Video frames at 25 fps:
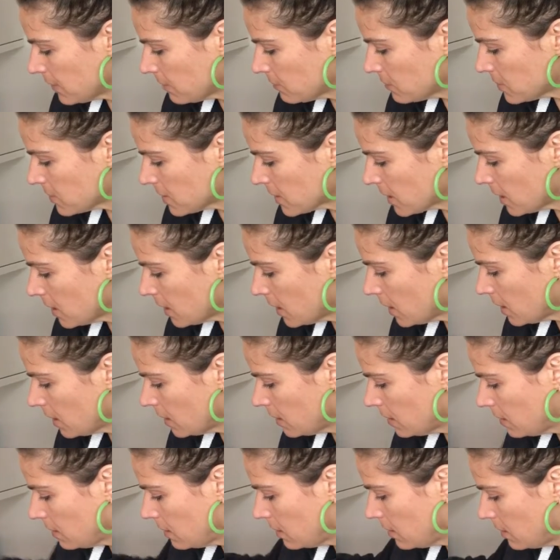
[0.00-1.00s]
I'm just going to
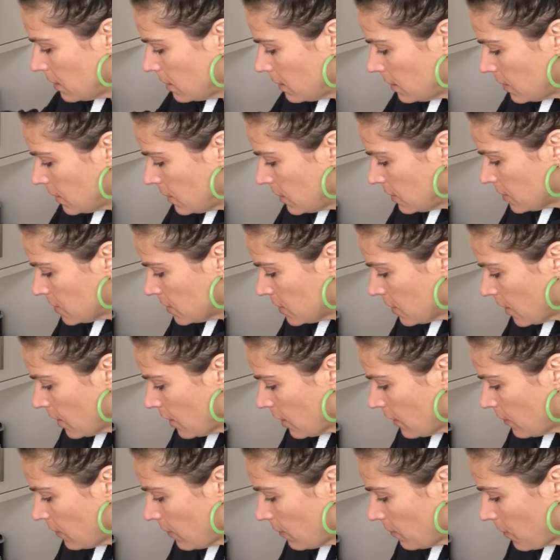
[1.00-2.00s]

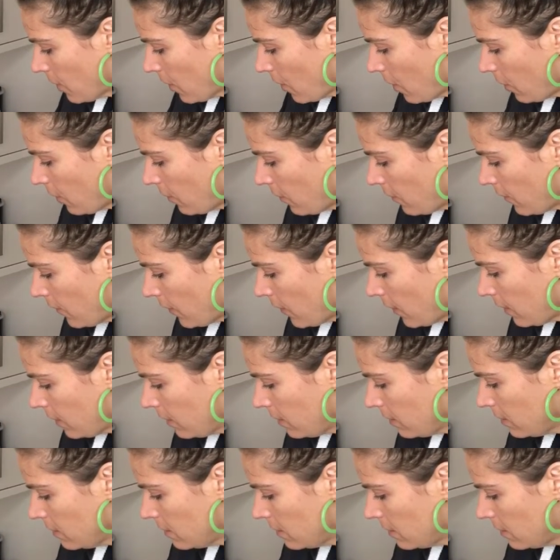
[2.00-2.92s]
turn them over.